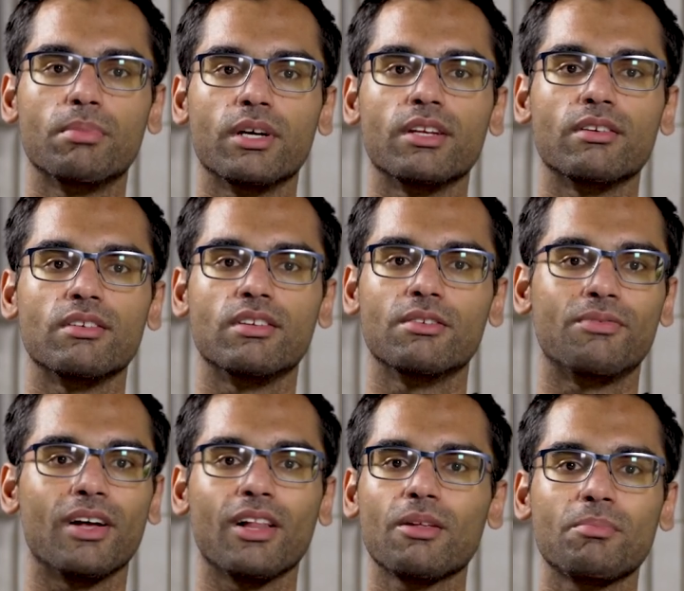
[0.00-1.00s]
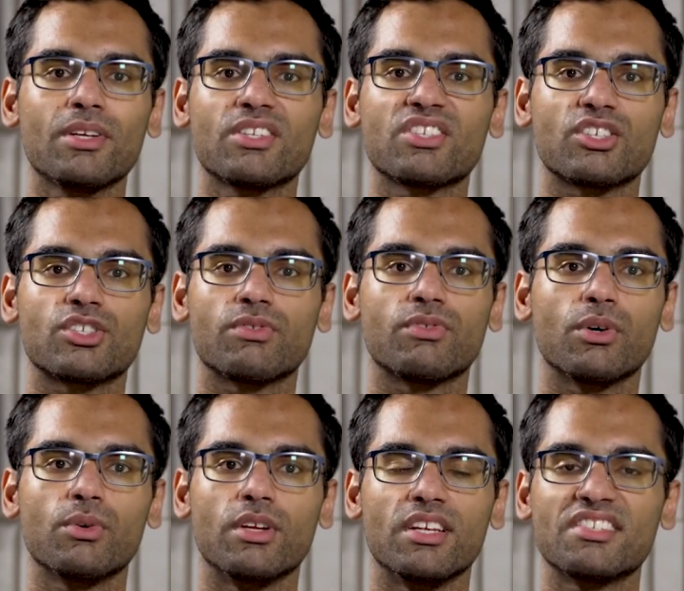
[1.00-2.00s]
but developing such a
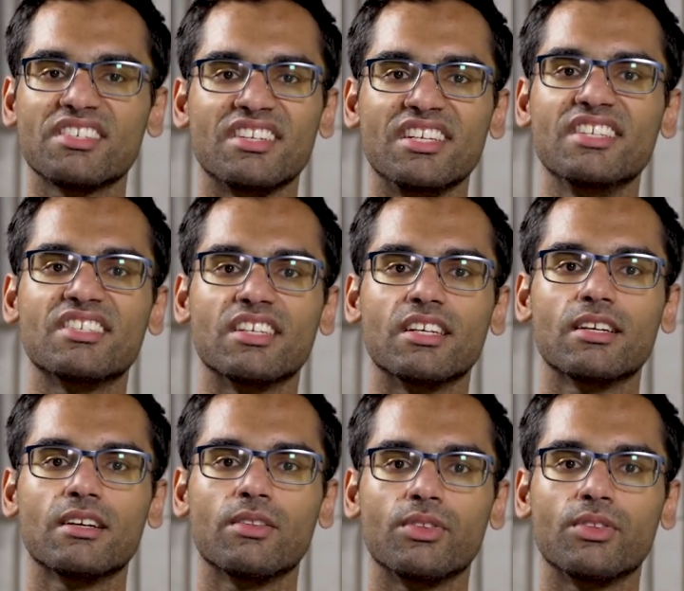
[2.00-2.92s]
phone isn't easy.